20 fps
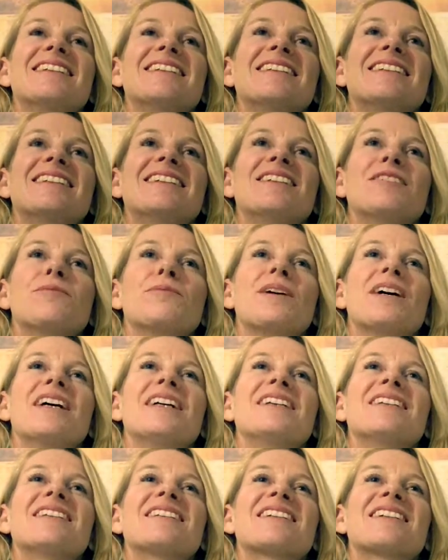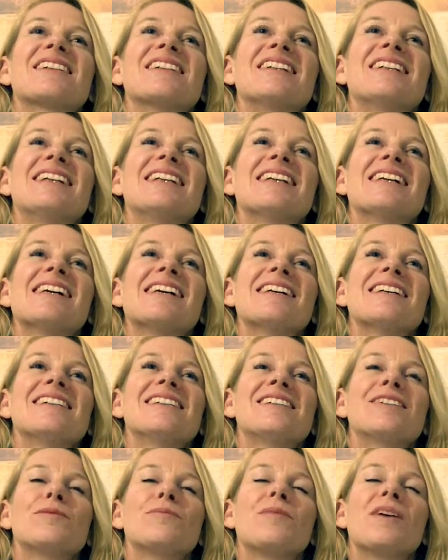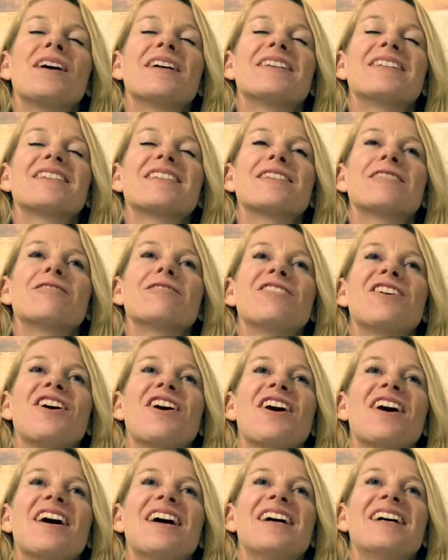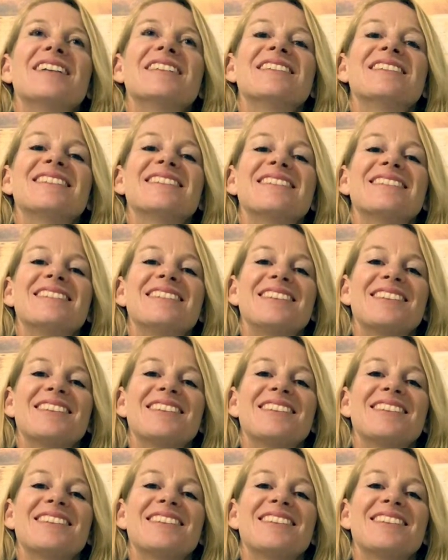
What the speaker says: Your mind is clear, your mind is divine,